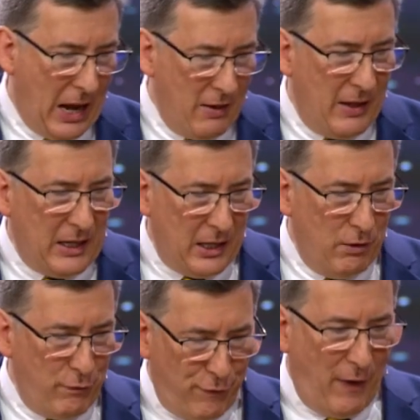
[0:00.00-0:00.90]
And they
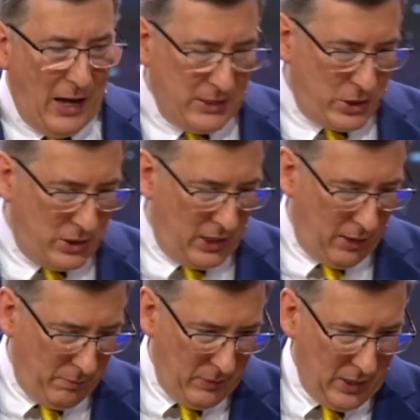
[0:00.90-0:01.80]
invited
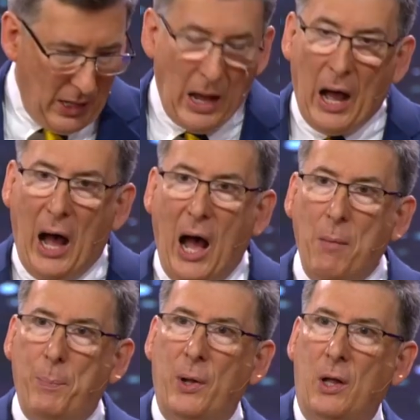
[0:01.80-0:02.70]
him
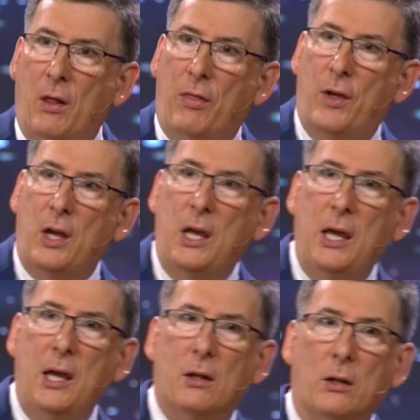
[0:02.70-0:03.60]
up the
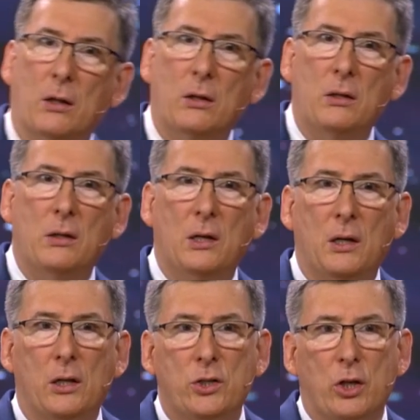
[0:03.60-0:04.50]
hill
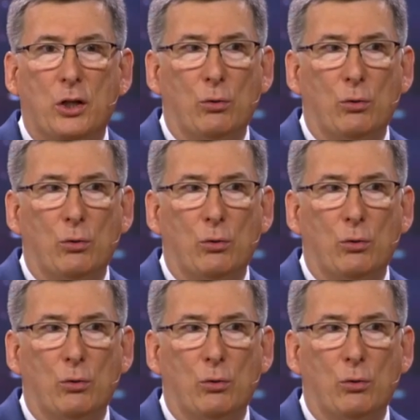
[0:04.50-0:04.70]
to